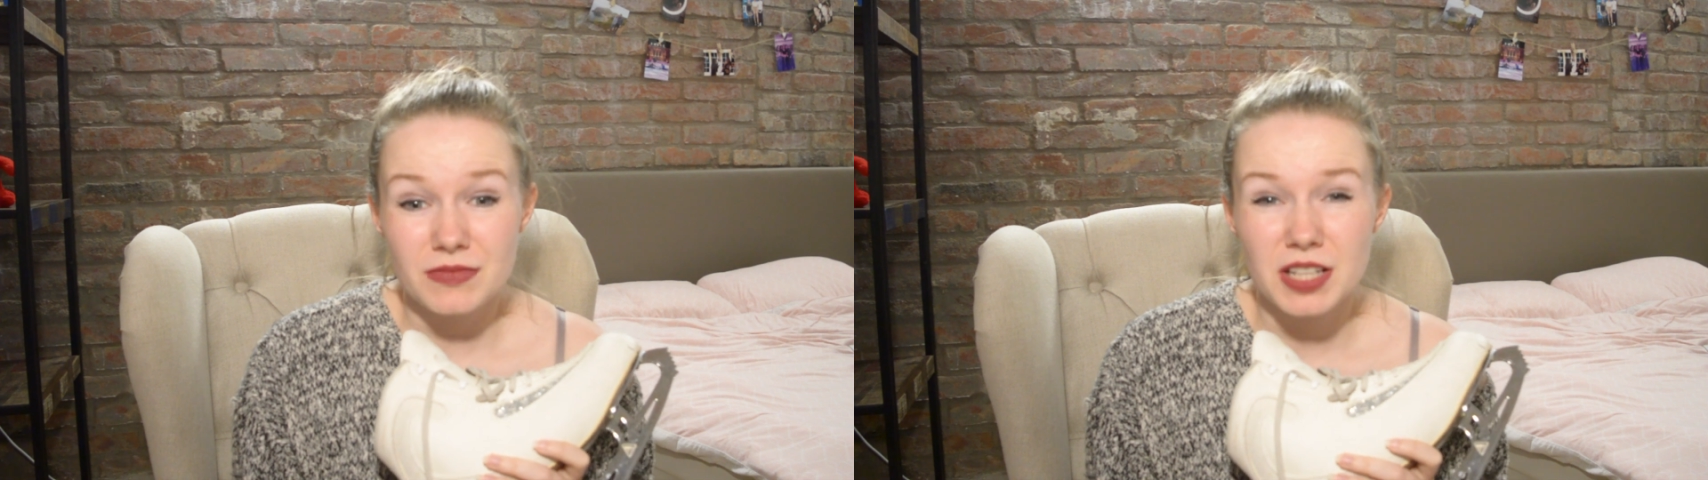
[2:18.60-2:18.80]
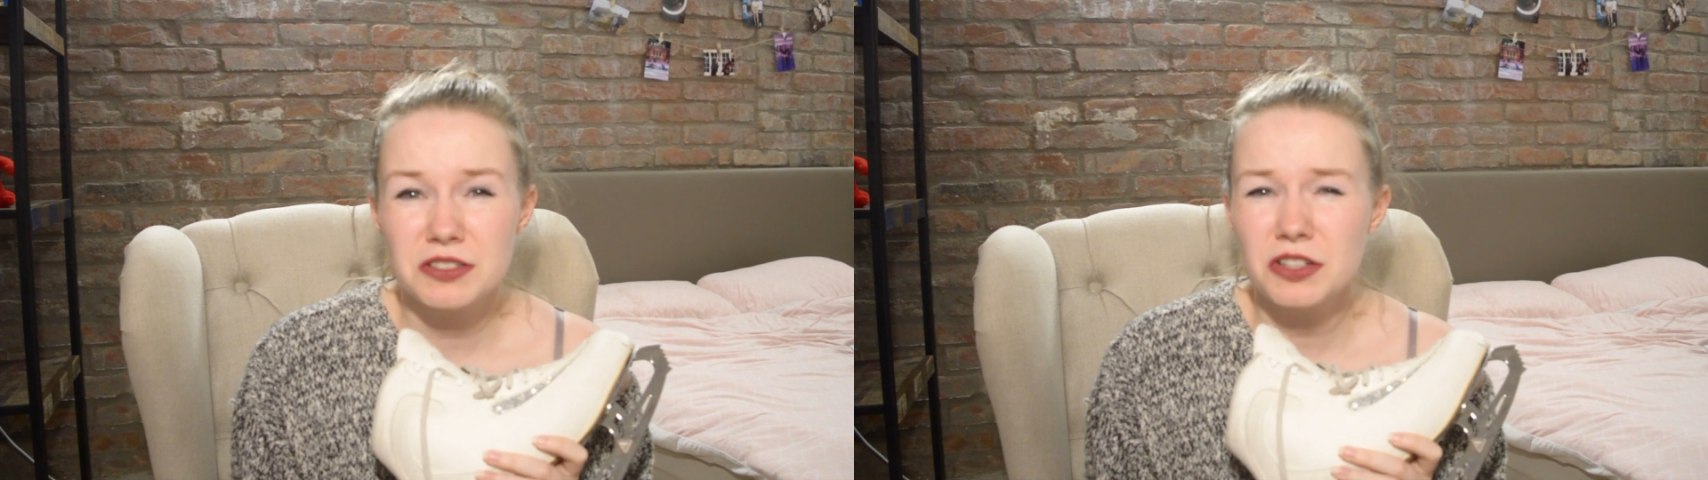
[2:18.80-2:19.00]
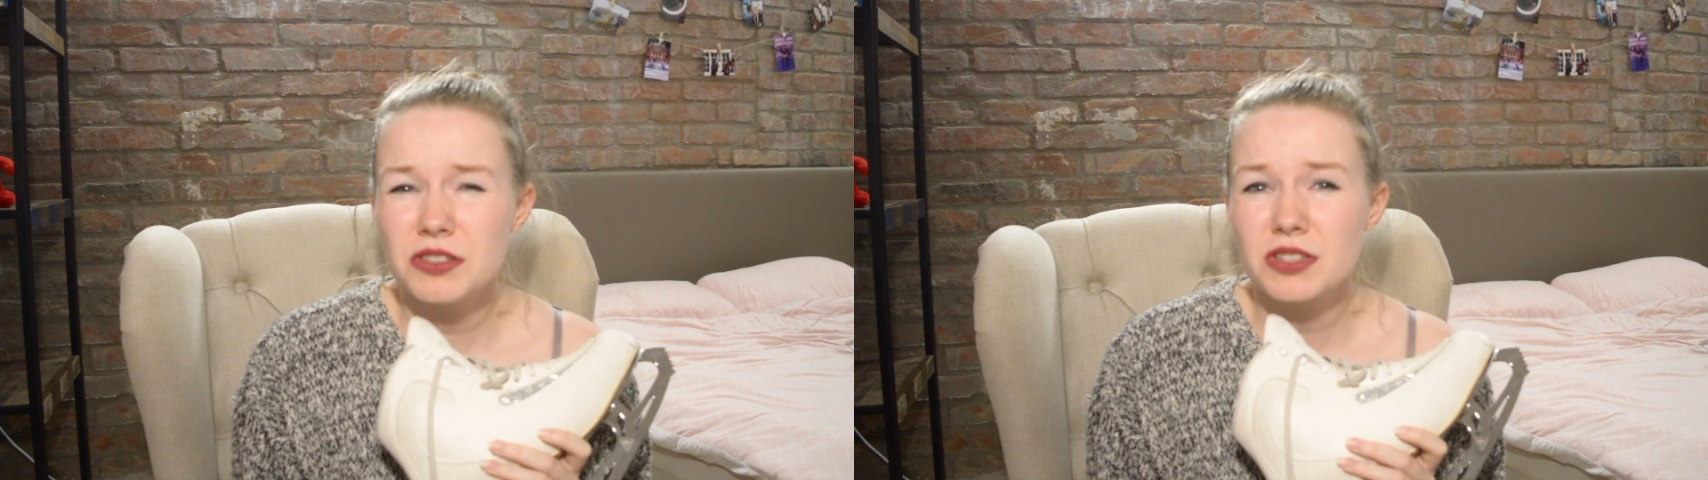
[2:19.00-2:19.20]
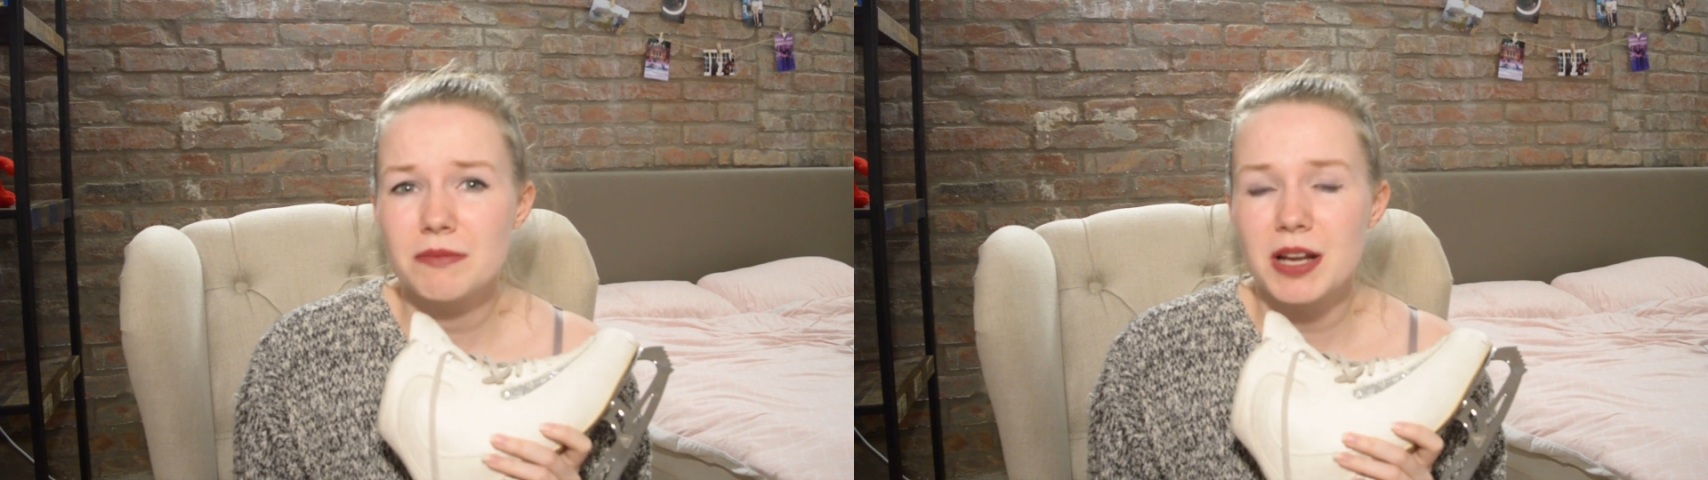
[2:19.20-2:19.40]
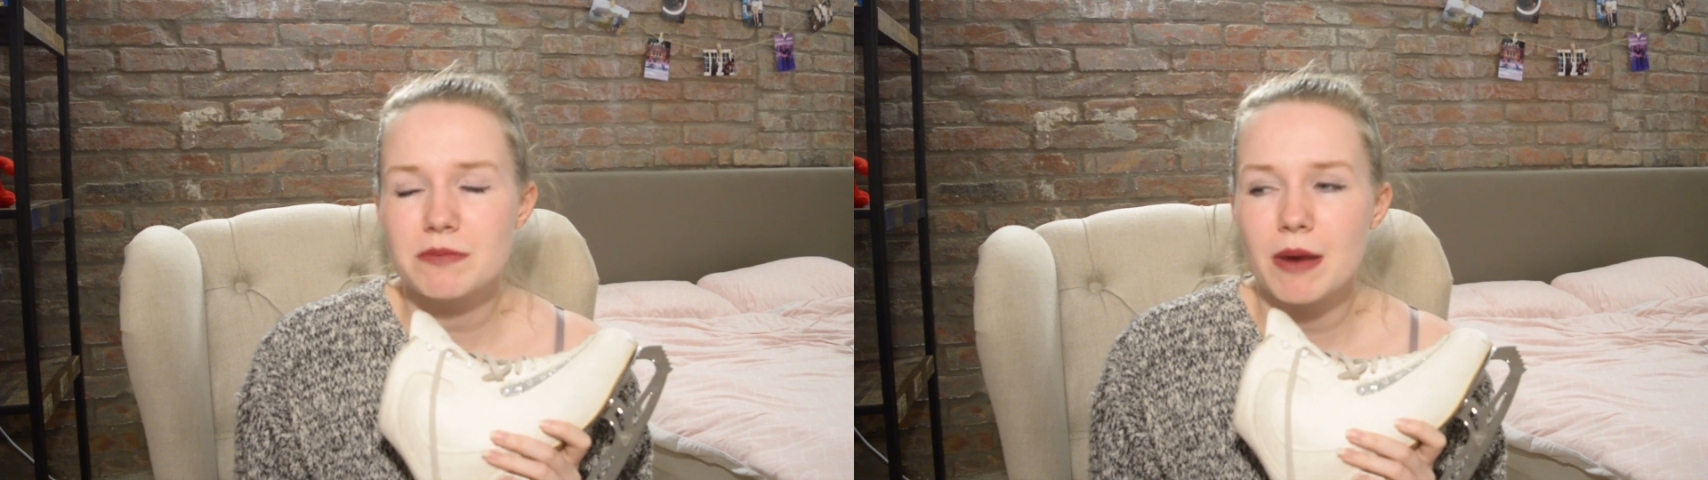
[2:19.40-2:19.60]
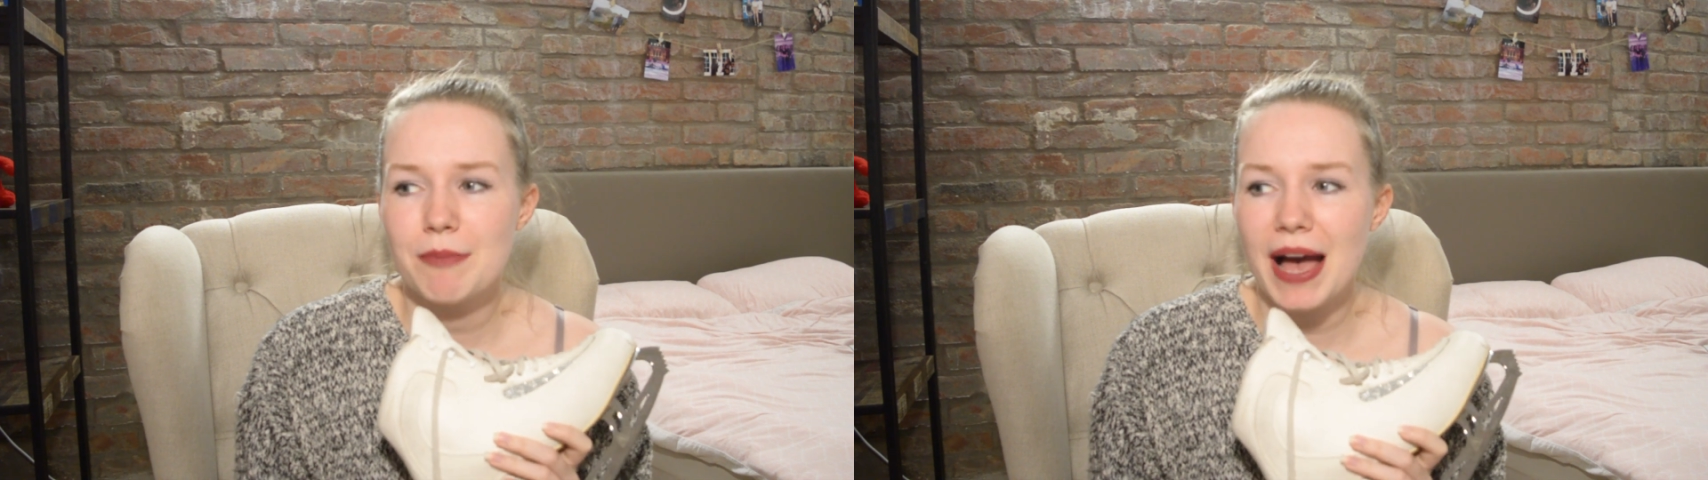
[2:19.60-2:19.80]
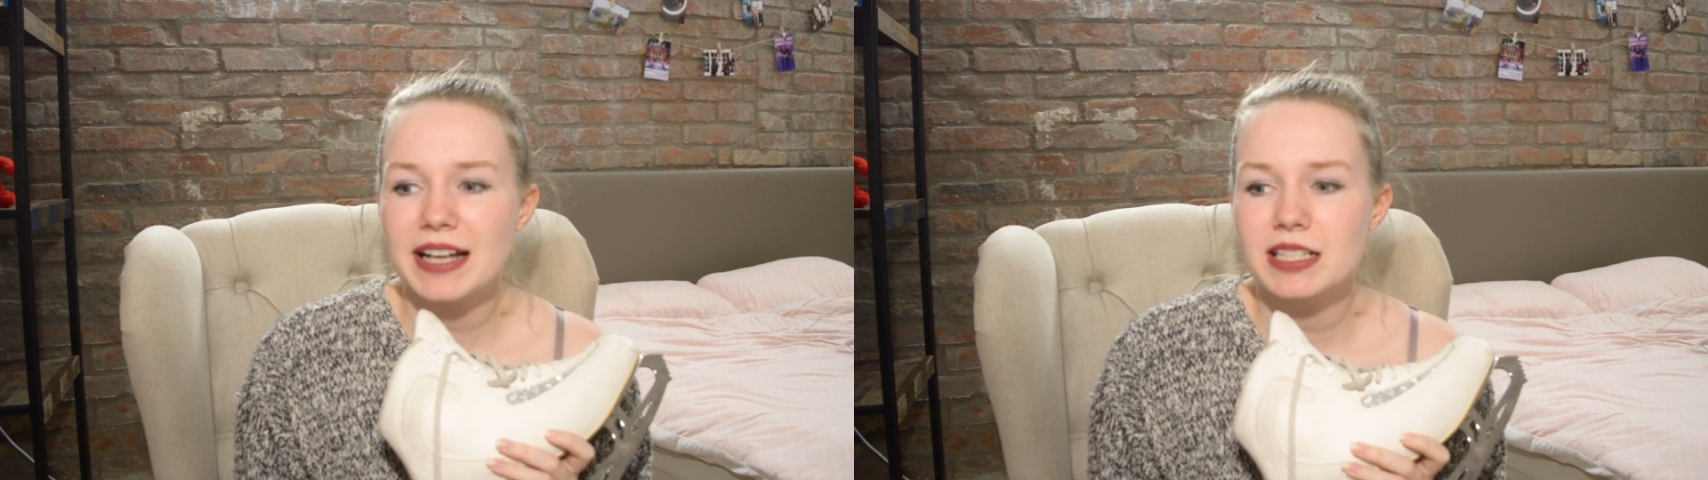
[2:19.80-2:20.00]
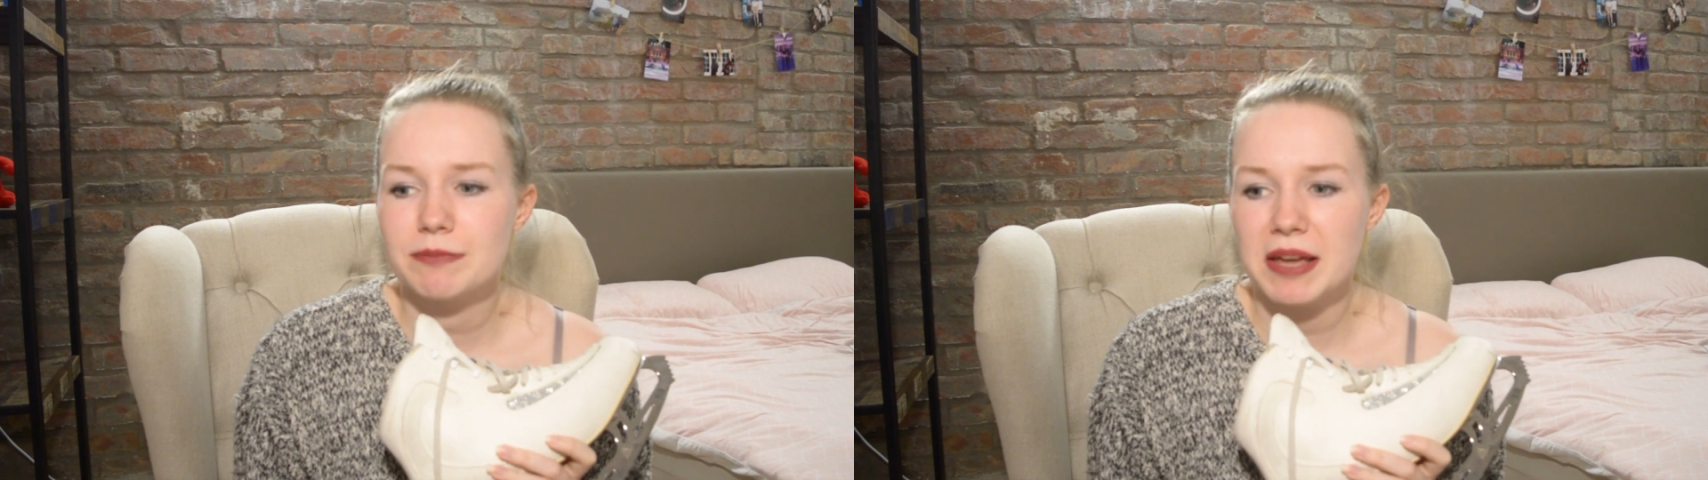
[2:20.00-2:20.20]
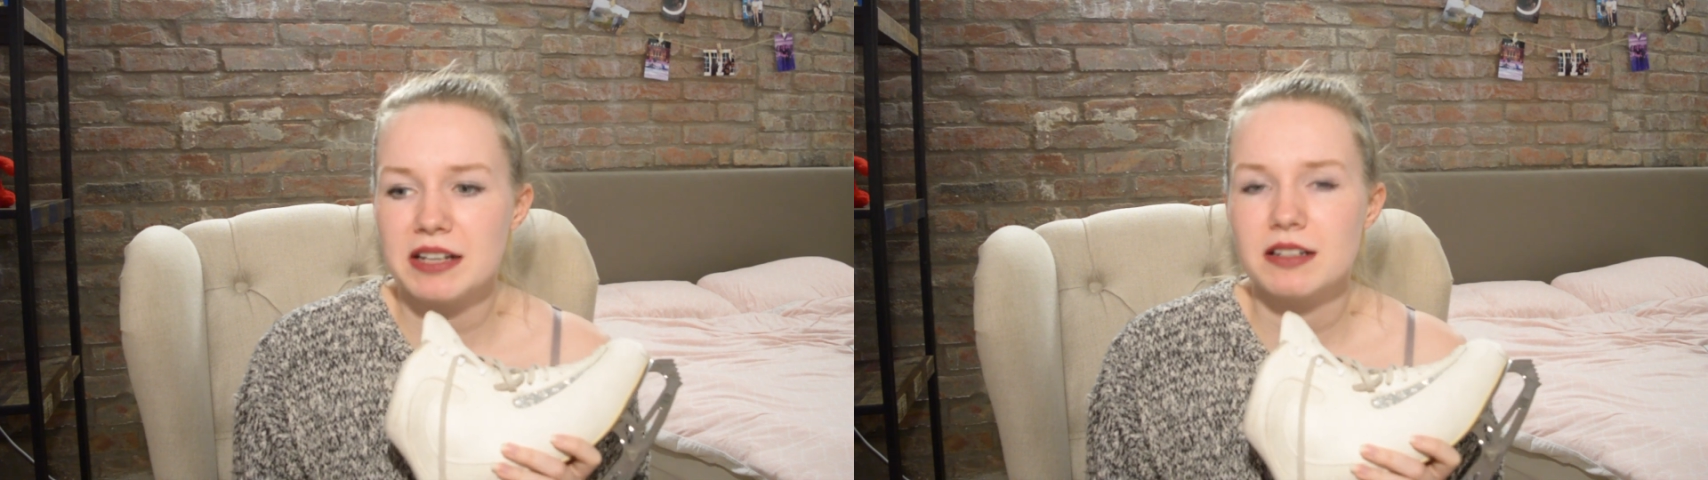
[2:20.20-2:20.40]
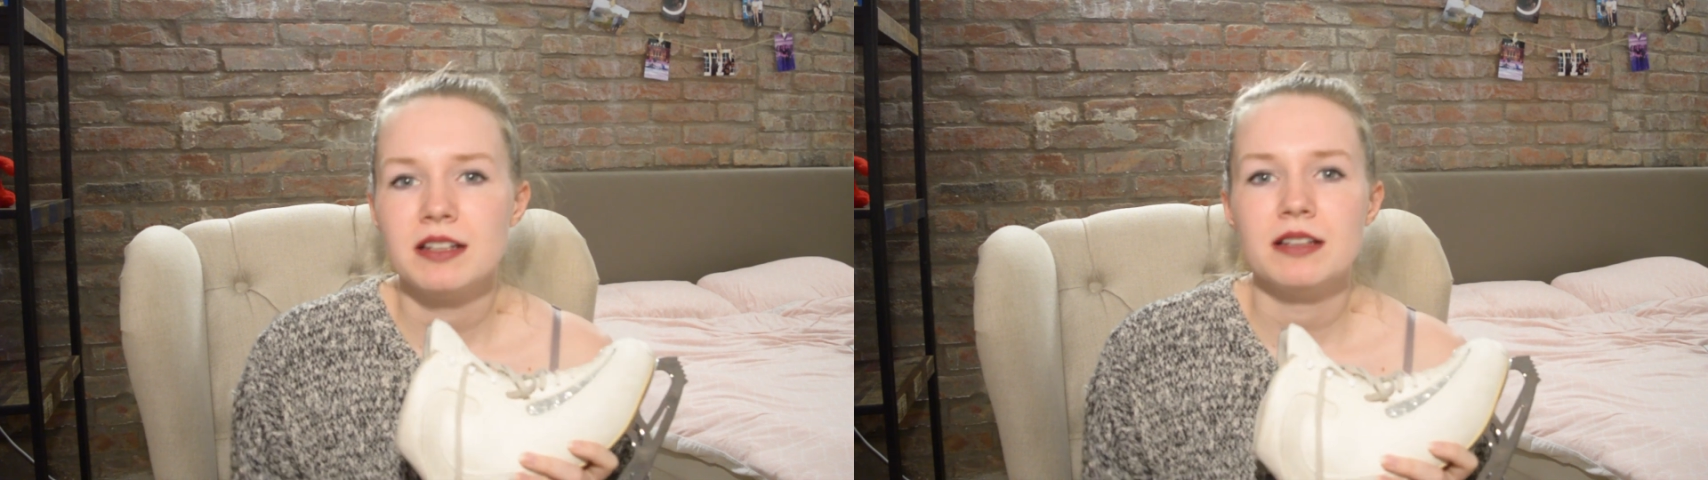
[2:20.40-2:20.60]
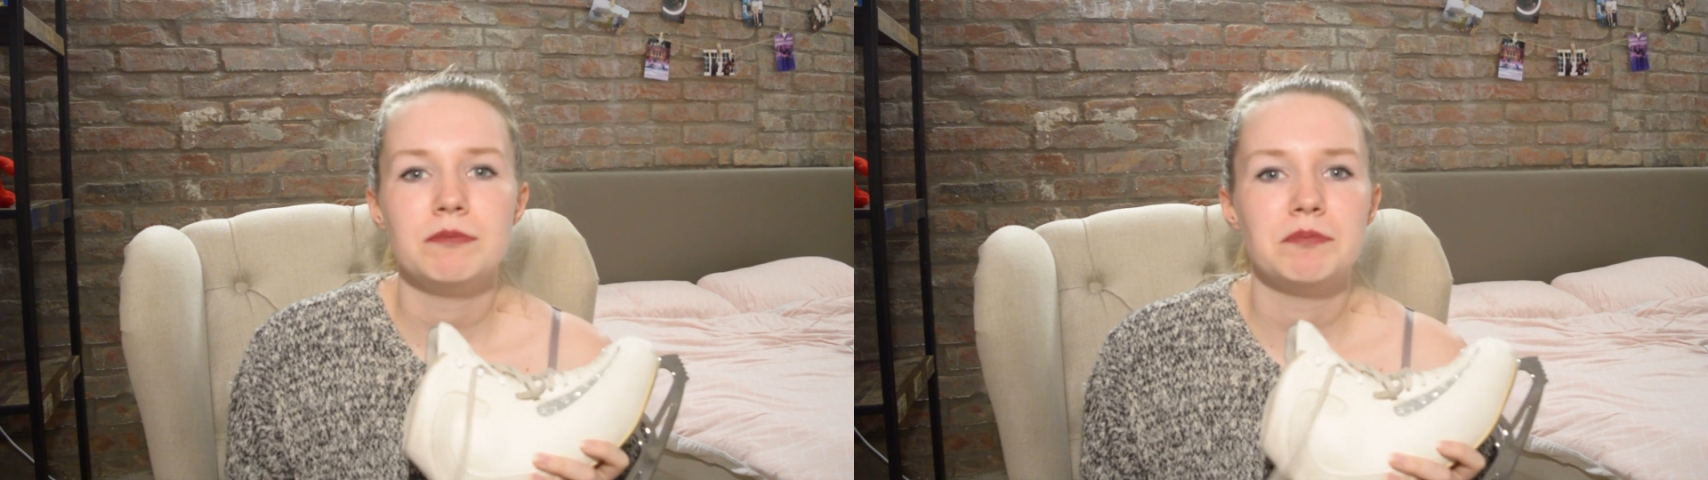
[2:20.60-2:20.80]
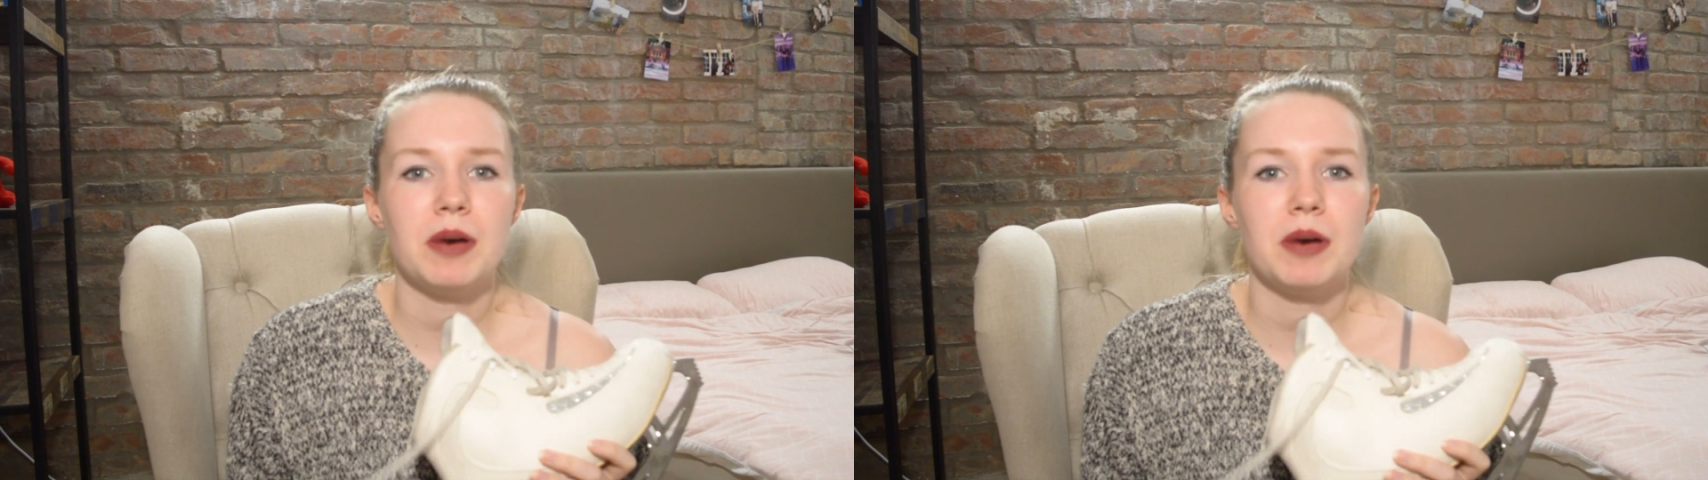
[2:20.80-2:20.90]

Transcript: Not so much my back spin,